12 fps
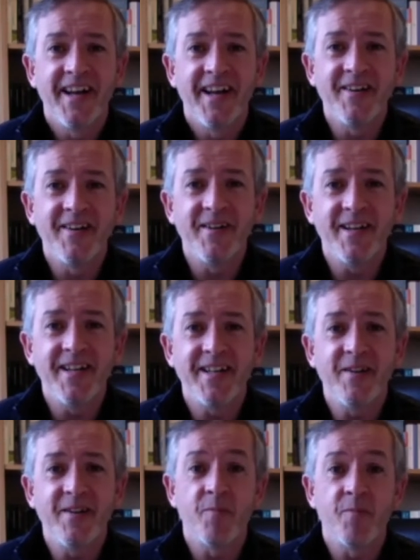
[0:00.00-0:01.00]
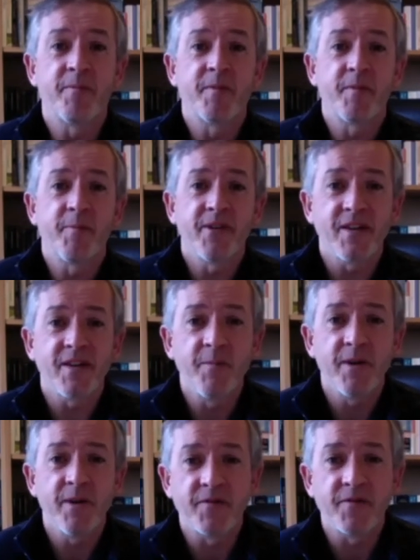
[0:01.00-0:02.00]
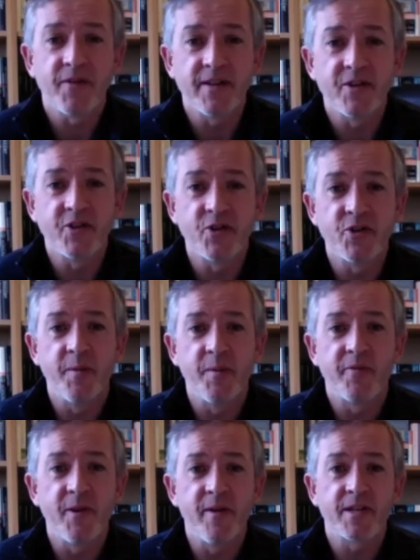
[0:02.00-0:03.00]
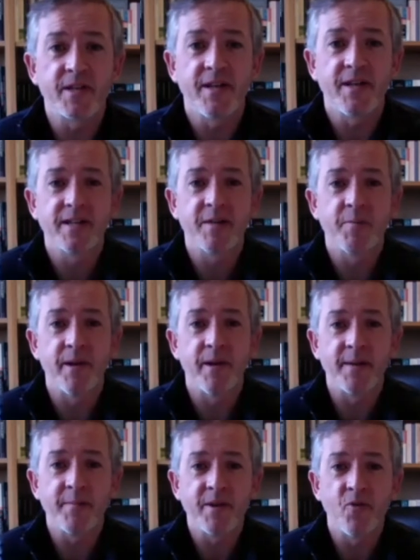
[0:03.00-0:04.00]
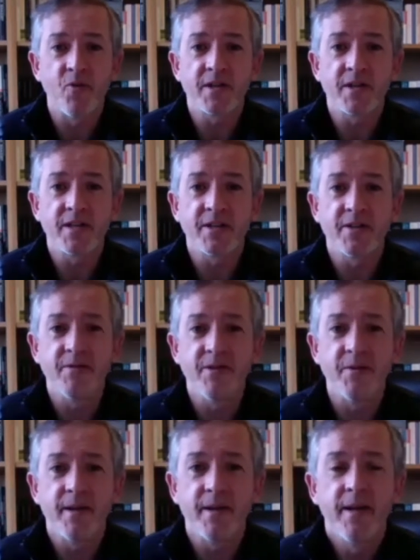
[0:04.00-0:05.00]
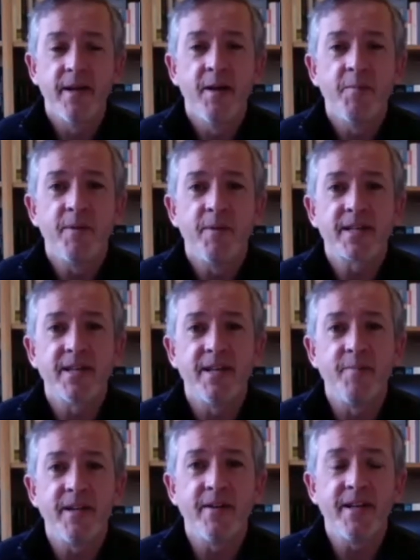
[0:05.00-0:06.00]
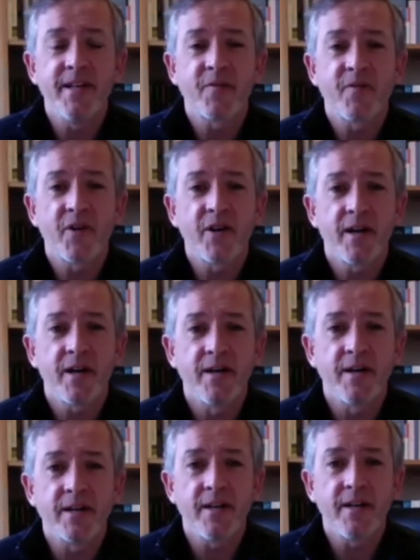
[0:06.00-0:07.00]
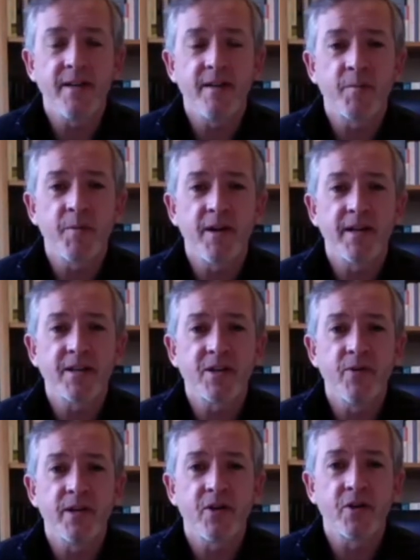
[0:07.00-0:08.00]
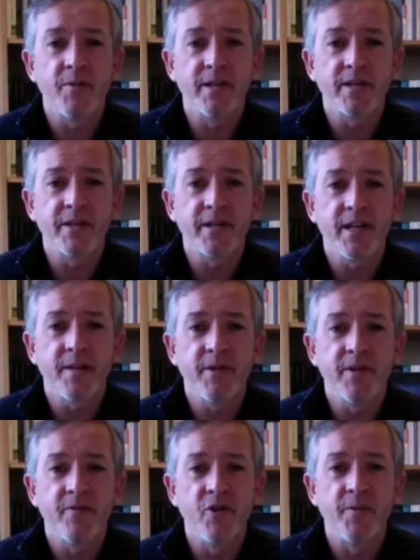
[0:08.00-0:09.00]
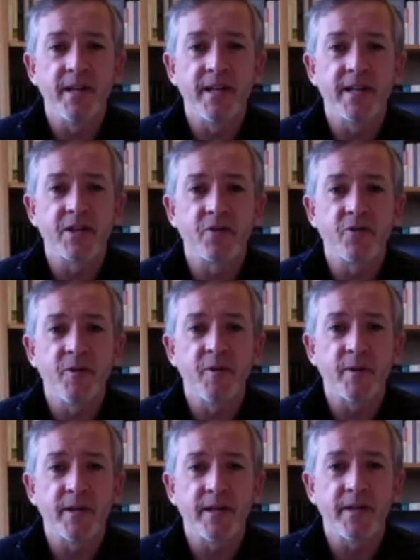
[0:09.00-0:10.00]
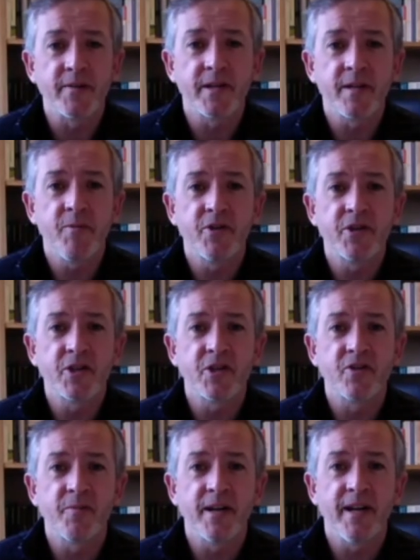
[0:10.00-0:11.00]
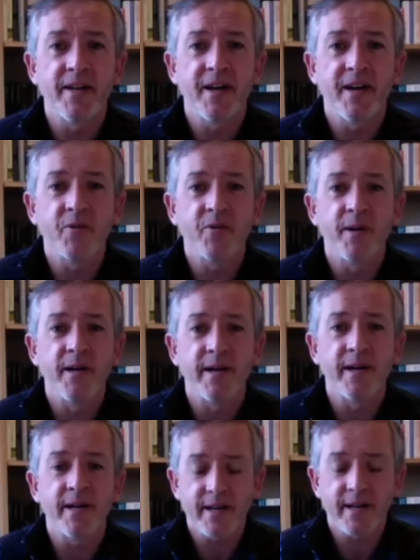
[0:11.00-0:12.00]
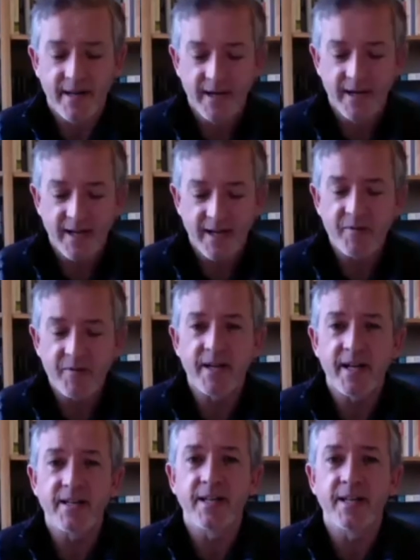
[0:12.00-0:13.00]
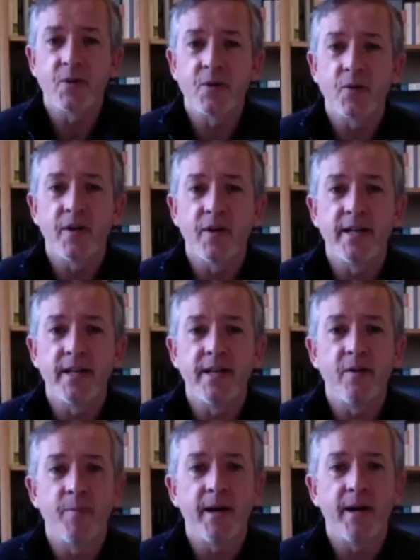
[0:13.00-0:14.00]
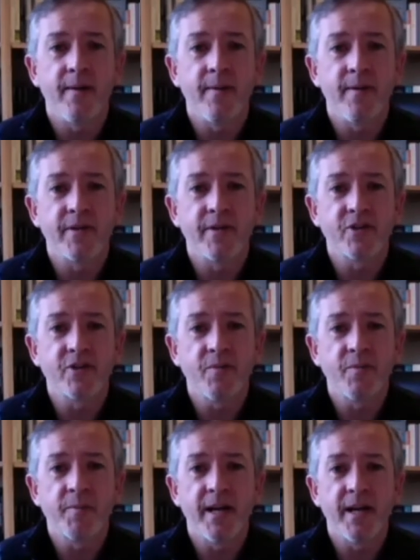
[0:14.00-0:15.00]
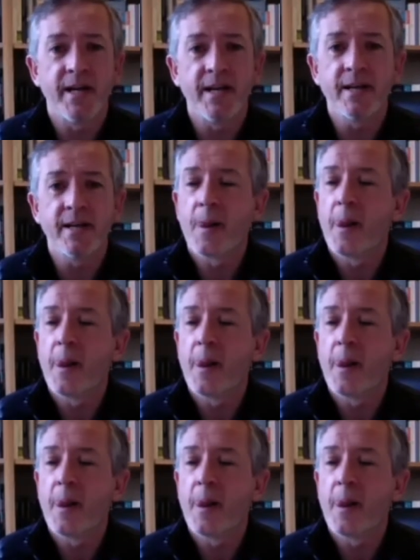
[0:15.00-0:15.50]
you know, it, or to be honest, you might have divided the jury before you even started playing when you walked into the room. But um, you know, it's very hard. It's a bit like two economists. You get them in the room and they disagree with one another. I think musicians are a bit like that with Bach. That everyone has their sort of idea about how they think it should be played.